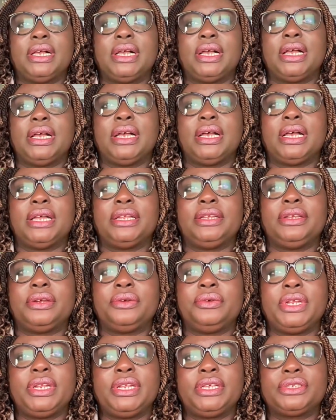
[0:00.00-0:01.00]
and you're
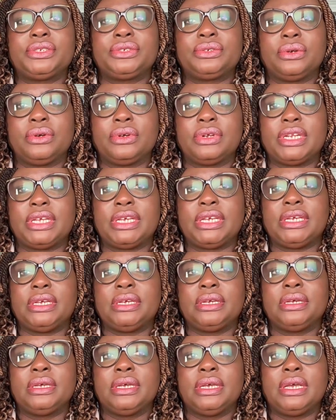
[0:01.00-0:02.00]
really
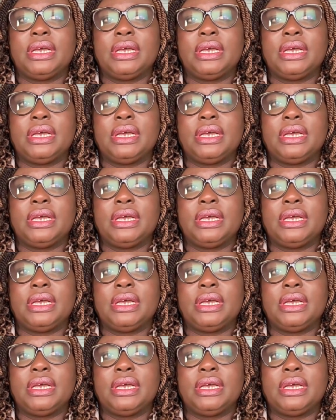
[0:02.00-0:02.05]
struggling,